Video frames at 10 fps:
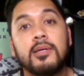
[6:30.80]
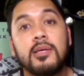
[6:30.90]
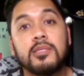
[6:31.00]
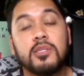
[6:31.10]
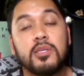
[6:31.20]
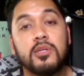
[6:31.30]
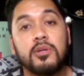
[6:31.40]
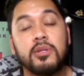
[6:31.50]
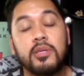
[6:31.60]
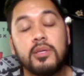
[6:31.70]

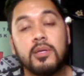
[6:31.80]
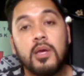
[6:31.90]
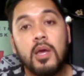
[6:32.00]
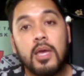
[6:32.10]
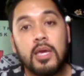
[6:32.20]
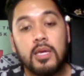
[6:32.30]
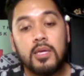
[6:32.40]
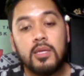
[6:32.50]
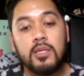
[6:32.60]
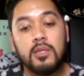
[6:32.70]
security
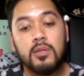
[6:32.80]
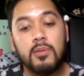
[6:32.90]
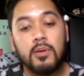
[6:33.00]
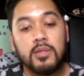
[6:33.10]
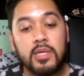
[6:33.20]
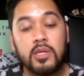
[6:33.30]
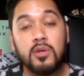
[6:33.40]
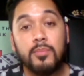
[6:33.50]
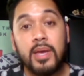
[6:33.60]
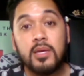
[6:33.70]
in linking your
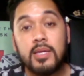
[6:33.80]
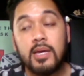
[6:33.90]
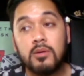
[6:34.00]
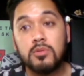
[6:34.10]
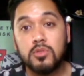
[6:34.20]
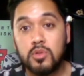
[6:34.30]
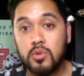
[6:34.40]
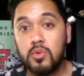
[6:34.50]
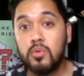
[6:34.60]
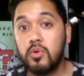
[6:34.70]
bank account
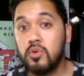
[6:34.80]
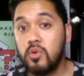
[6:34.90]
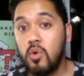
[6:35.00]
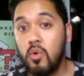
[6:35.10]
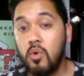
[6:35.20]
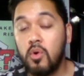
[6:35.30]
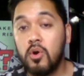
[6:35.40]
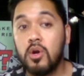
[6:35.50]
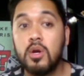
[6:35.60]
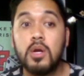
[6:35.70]
to
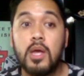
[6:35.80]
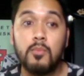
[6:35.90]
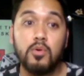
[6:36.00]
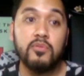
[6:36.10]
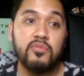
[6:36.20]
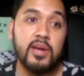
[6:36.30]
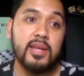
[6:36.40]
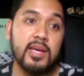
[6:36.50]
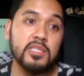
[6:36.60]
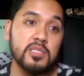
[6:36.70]
your M1
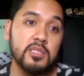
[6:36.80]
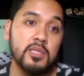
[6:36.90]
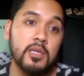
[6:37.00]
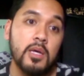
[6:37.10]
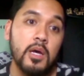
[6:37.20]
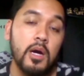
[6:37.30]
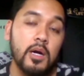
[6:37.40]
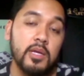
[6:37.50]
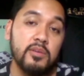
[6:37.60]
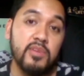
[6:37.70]
Finance
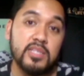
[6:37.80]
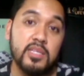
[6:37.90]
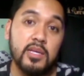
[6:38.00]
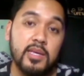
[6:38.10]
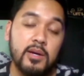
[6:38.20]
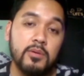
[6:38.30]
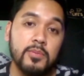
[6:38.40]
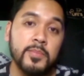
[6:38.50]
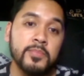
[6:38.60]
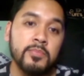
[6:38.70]
investing account.
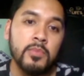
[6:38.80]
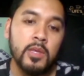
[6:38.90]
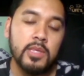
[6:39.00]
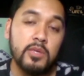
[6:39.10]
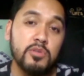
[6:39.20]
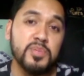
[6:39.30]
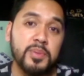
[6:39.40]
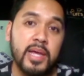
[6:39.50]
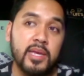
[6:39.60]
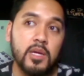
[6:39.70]
They use
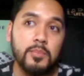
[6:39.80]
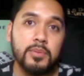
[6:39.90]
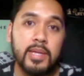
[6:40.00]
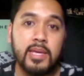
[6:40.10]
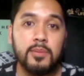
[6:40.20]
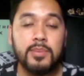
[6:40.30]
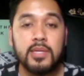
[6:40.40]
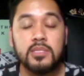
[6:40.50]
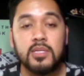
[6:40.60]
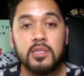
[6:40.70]
Plank. Plank
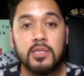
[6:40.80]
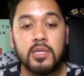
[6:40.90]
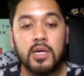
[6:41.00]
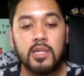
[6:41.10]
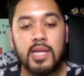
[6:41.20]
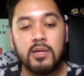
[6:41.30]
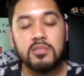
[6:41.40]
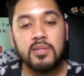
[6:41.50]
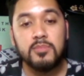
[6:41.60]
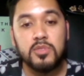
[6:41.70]
basically allows
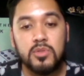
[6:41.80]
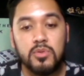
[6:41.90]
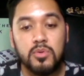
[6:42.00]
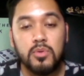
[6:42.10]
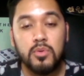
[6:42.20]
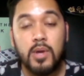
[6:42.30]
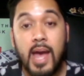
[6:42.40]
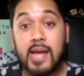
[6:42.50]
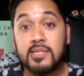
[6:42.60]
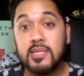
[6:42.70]
them to
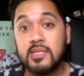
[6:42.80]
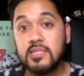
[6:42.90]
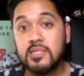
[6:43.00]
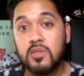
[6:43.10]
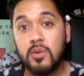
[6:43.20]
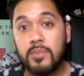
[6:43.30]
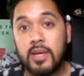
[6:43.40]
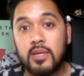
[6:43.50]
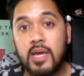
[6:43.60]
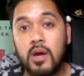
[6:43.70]
access your bank
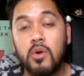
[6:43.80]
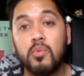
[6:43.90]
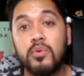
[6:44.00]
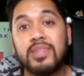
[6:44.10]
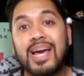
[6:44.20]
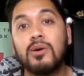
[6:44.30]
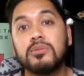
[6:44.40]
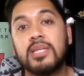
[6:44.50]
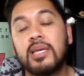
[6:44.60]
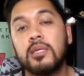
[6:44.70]
account without
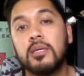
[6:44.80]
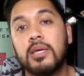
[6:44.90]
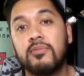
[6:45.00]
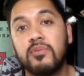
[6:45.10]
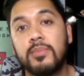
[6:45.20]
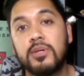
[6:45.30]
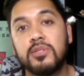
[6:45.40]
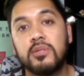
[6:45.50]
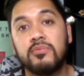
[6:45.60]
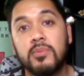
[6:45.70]
taking
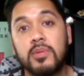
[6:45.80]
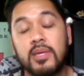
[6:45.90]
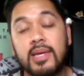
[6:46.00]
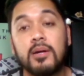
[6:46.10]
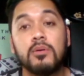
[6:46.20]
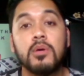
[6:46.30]
information from the account,